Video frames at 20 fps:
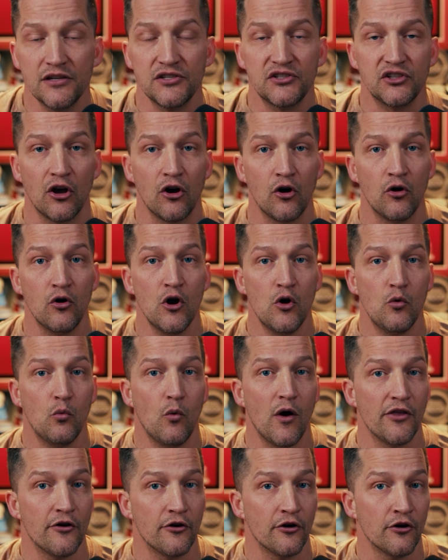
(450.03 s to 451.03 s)
So
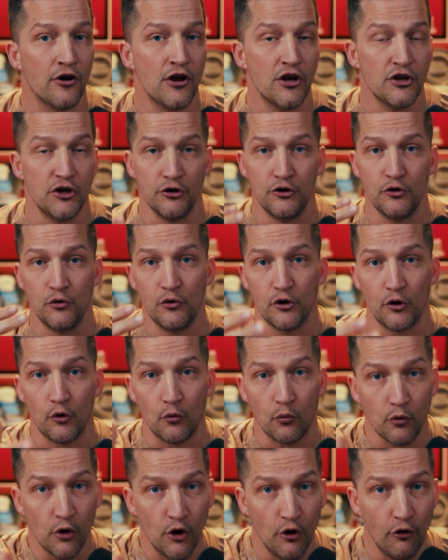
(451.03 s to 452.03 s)
whether you're doing a
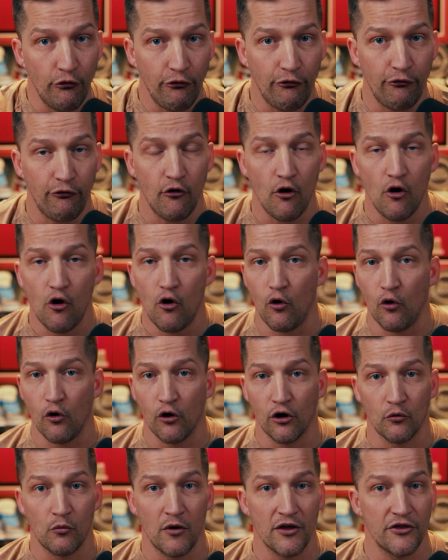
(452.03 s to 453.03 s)
roof
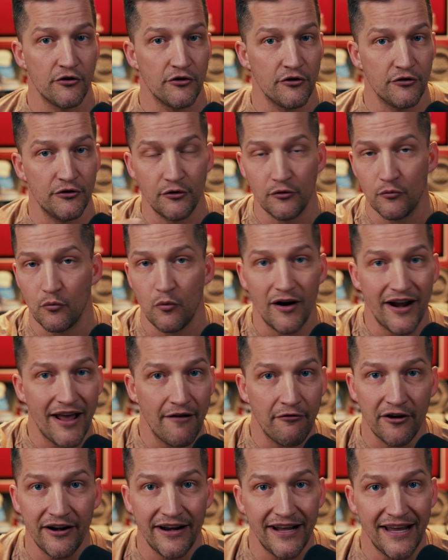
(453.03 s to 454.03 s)
or whether you're doing
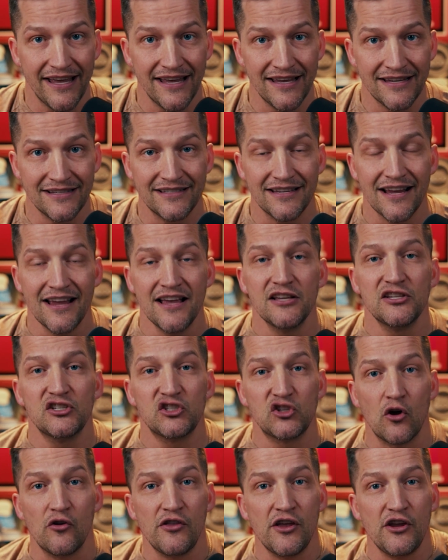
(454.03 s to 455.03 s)
whatever it is,
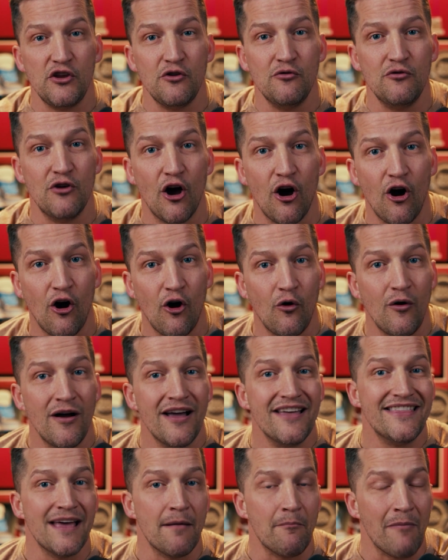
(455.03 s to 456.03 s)
so that you know
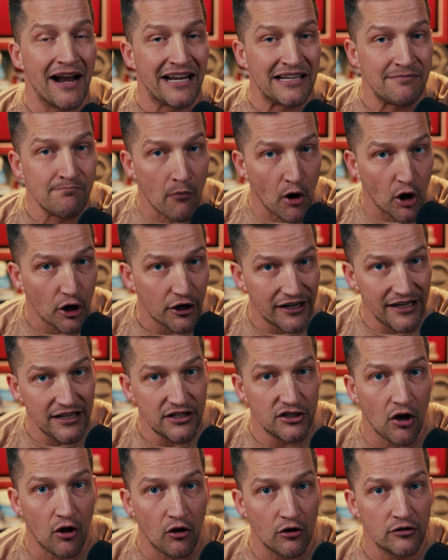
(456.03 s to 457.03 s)
that my
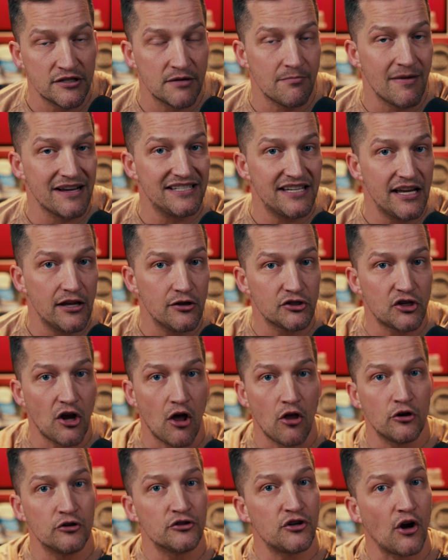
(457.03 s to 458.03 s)
marketing dollars and my sales
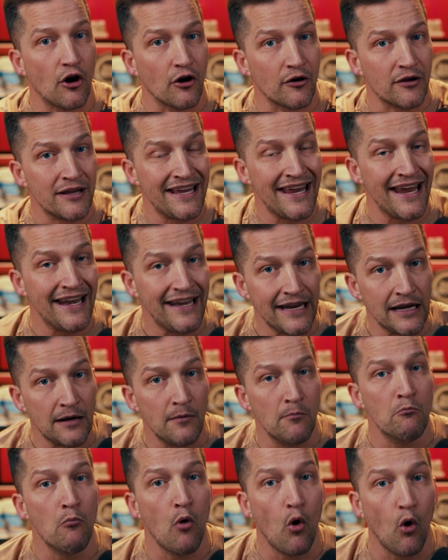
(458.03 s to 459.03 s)
dollars are
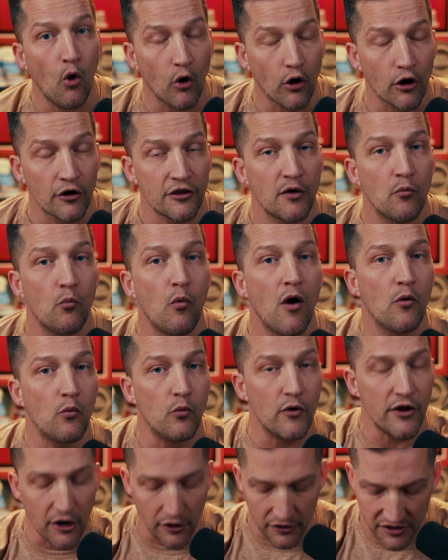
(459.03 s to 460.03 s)
getting more than what
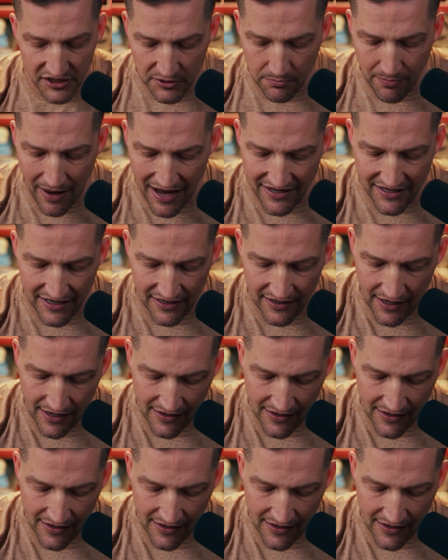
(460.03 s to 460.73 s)
we are spending.